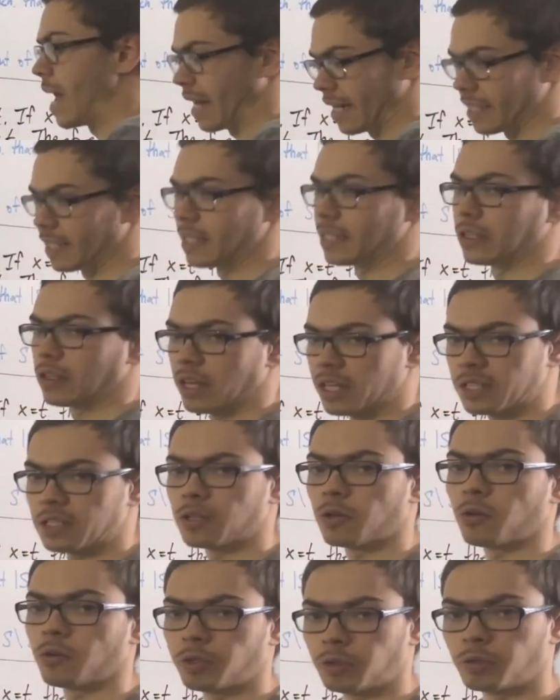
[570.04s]
x is less
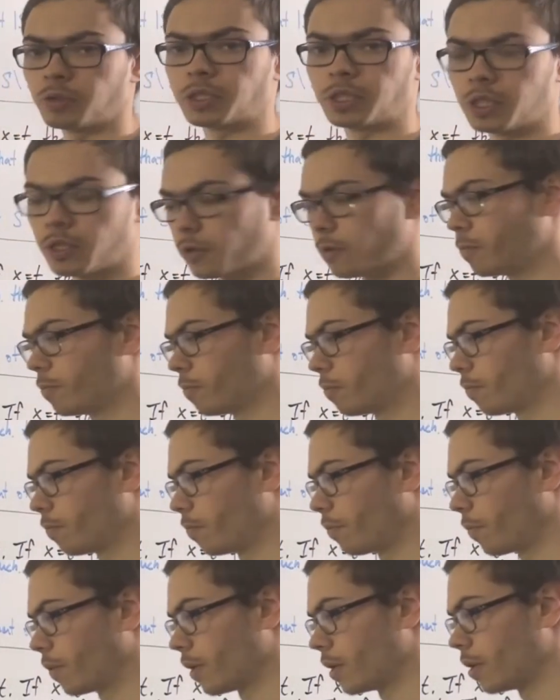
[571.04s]
than or equal to u.
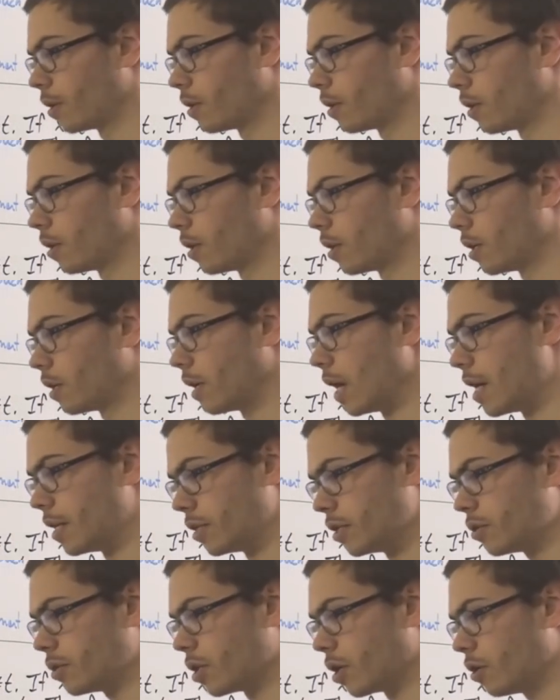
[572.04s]
And
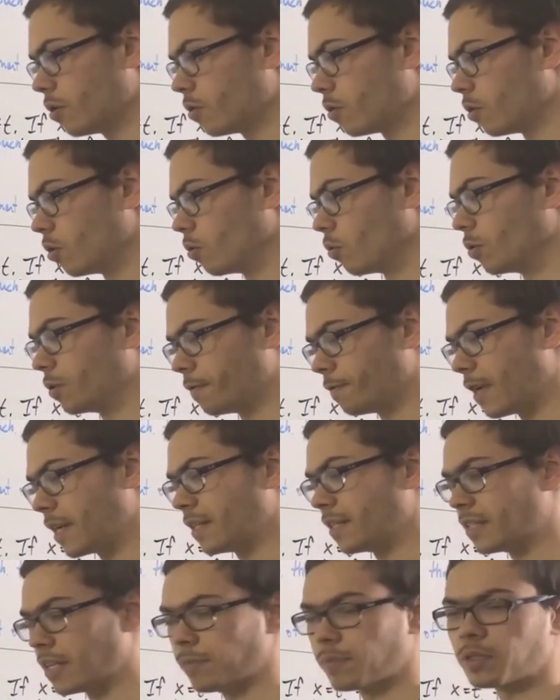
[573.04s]
to do so, we'll
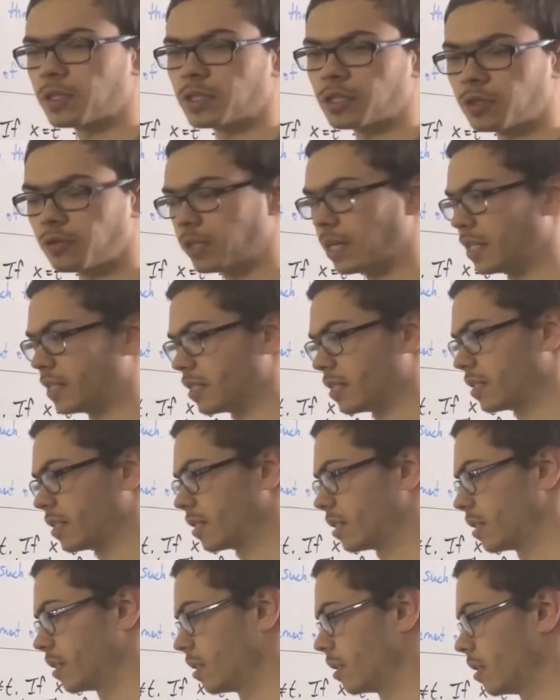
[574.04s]
divide this up into two
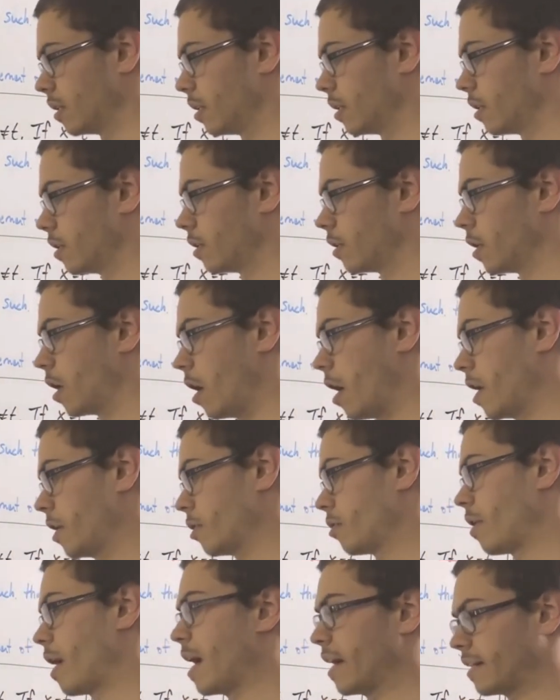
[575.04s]
cases.
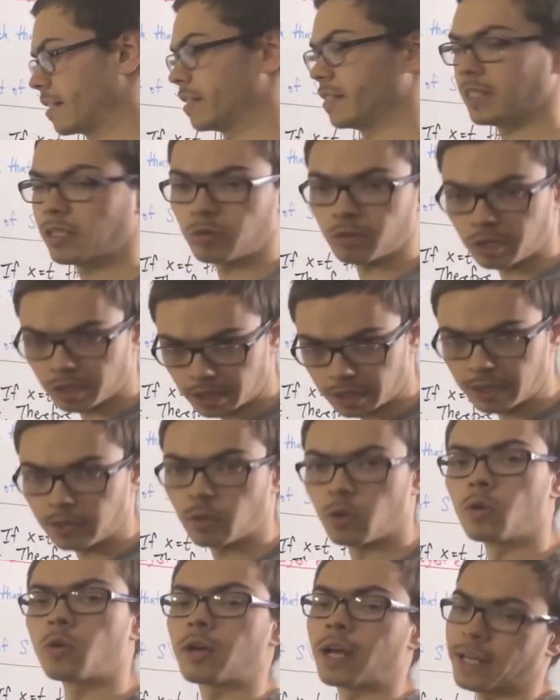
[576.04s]
Either x is equal to
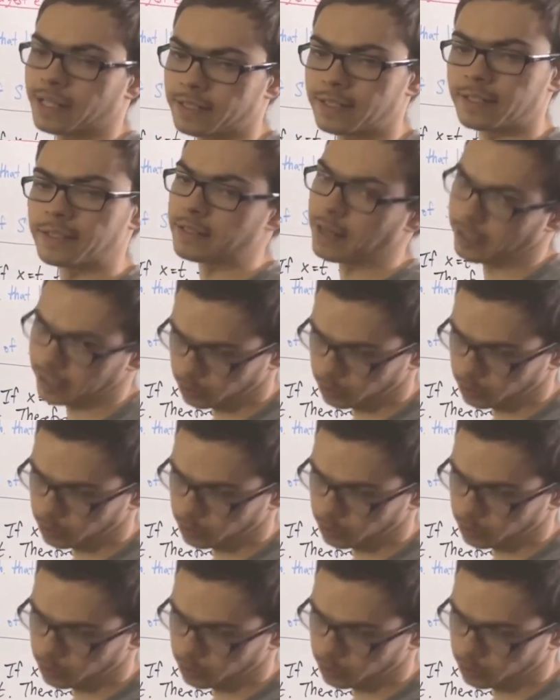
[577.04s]
t or x is not